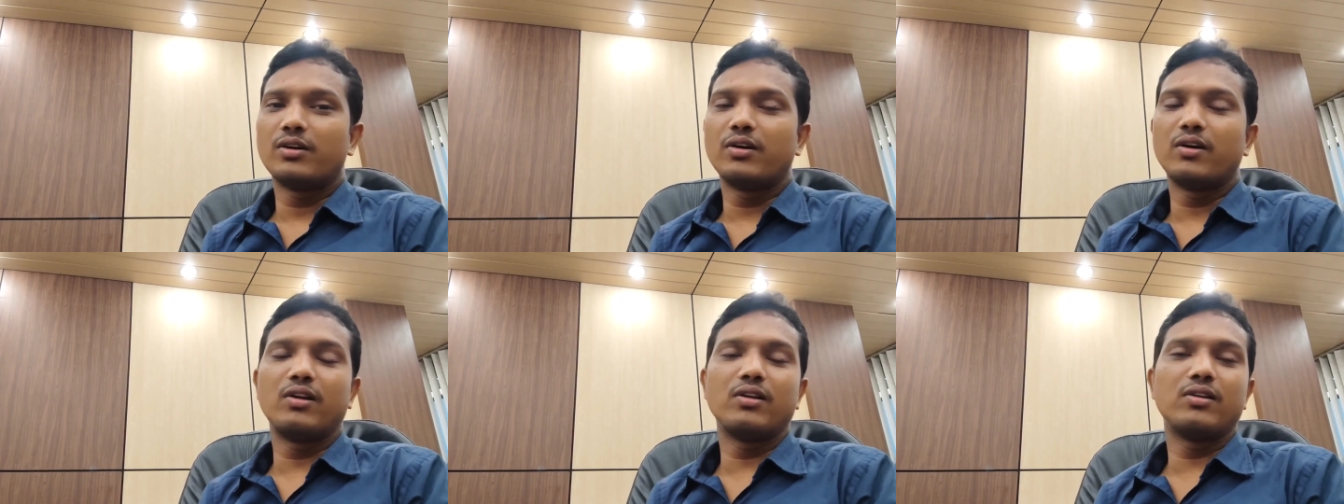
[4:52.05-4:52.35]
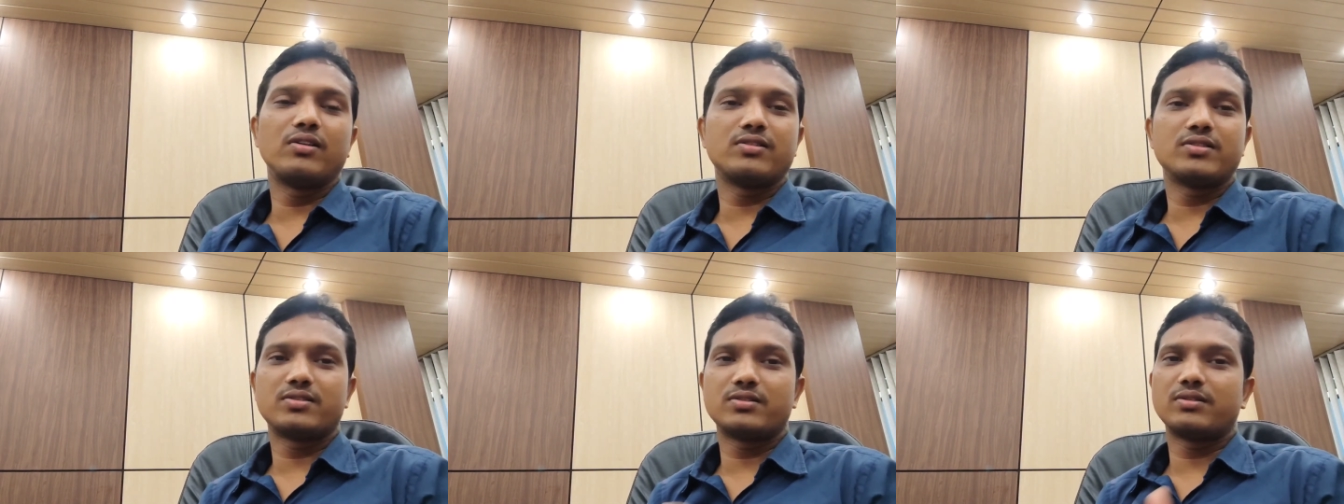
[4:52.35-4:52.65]

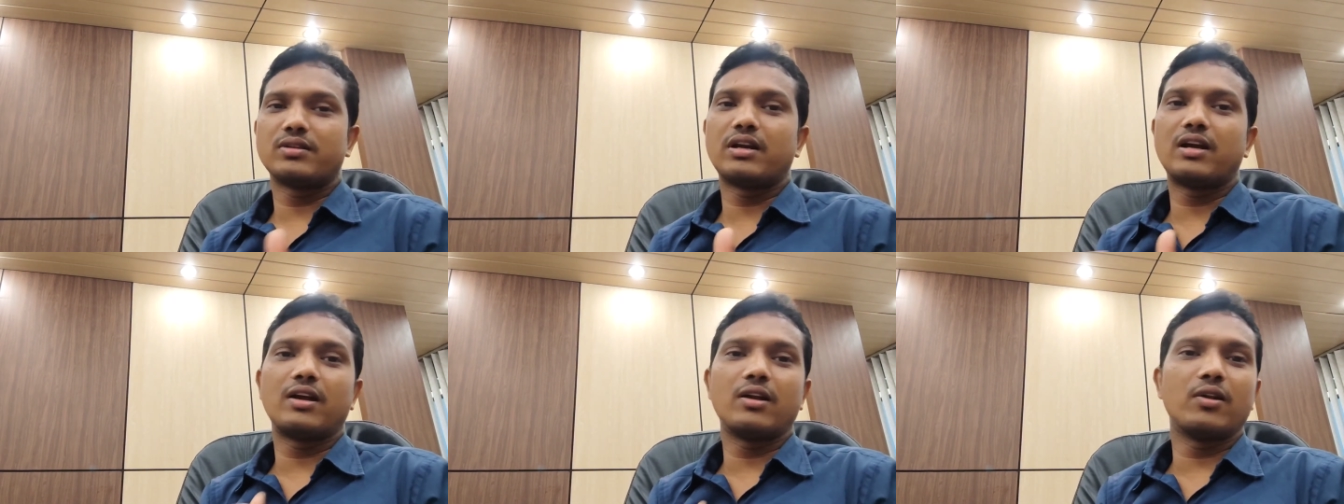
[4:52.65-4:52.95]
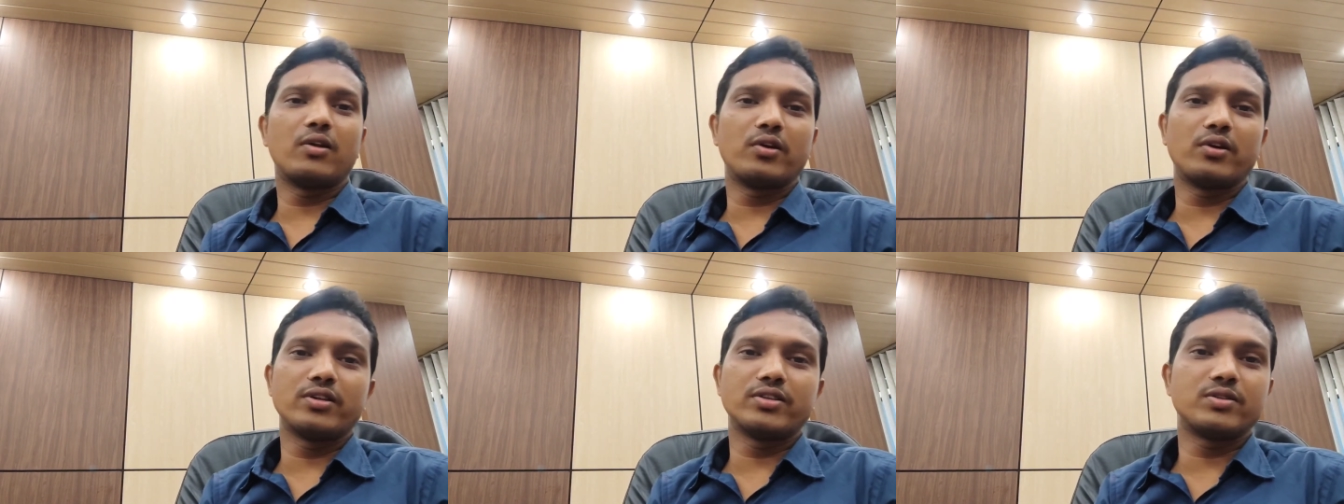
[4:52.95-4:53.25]
Also,
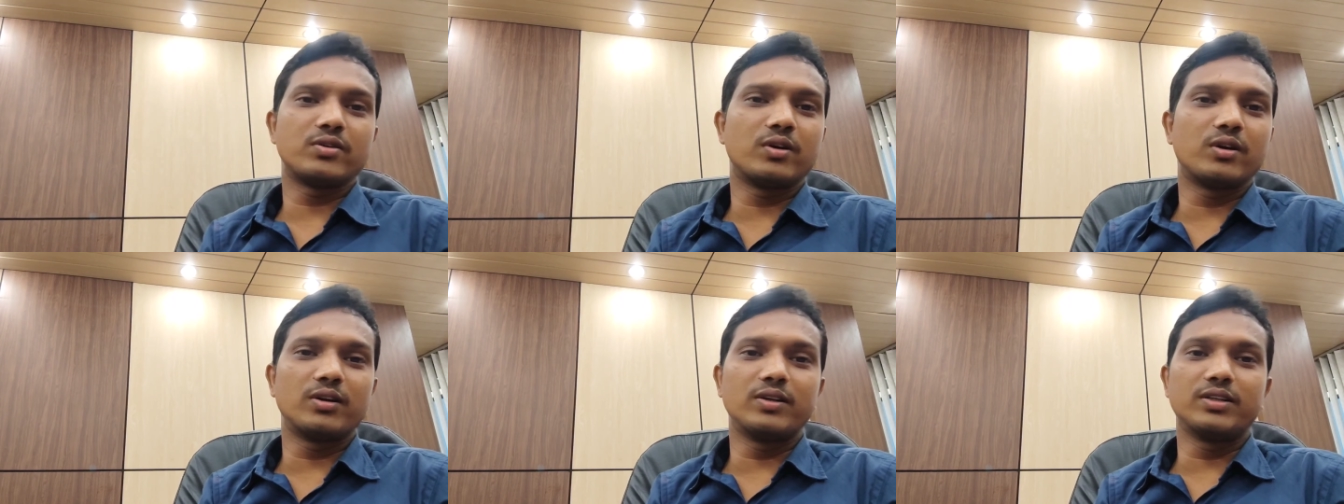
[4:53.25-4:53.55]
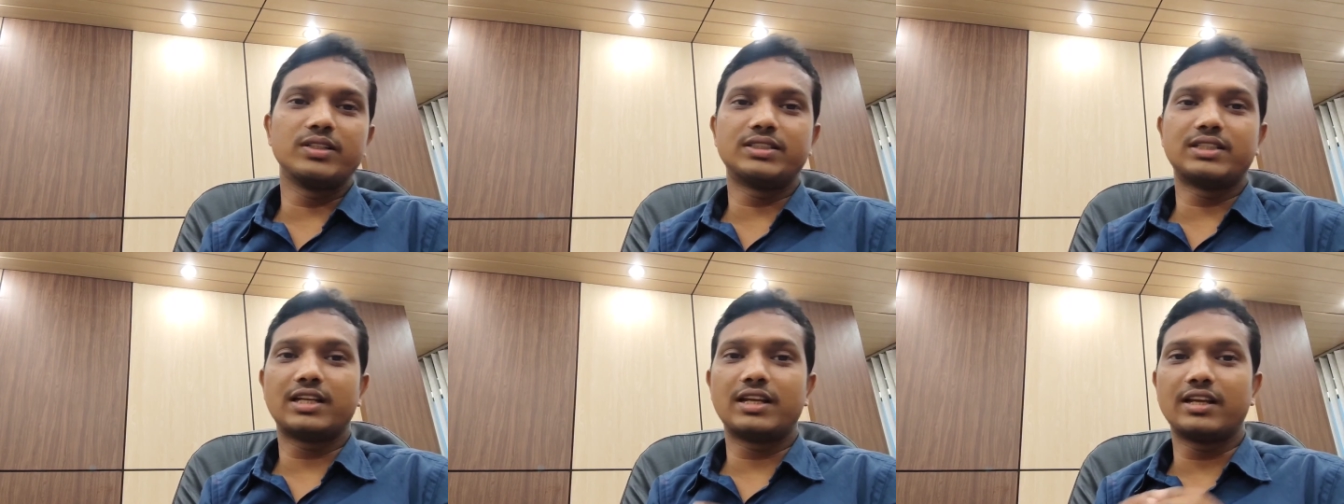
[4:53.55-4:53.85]

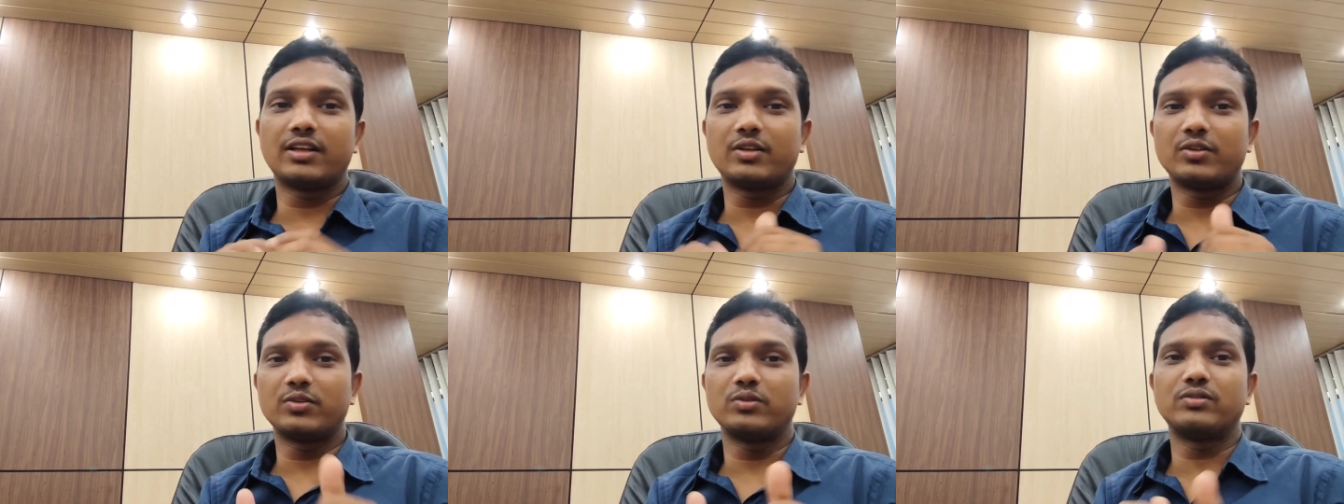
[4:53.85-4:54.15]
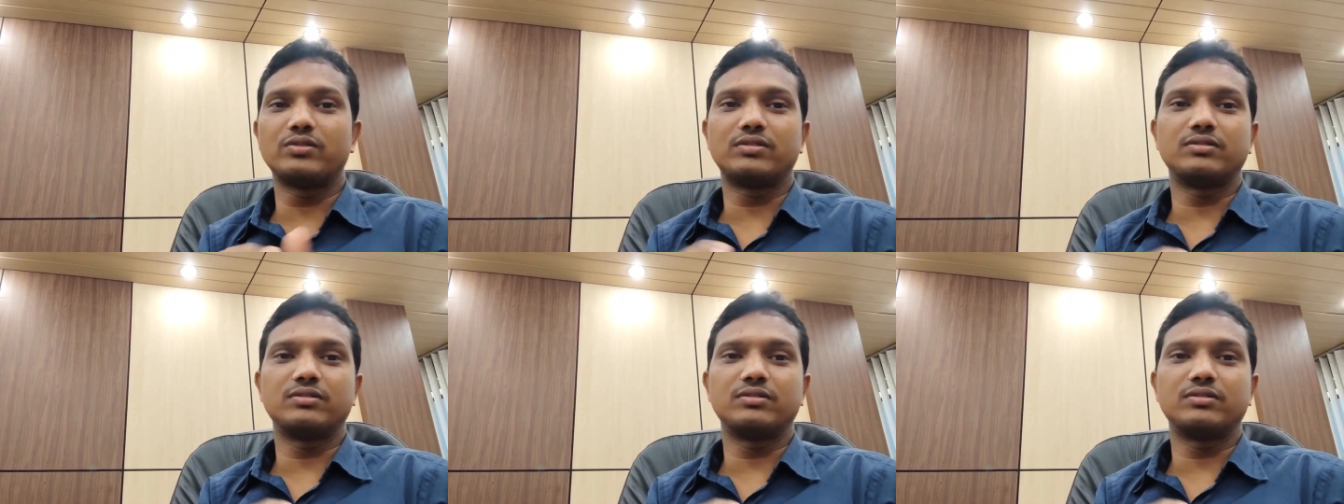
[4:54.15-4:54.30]
always. I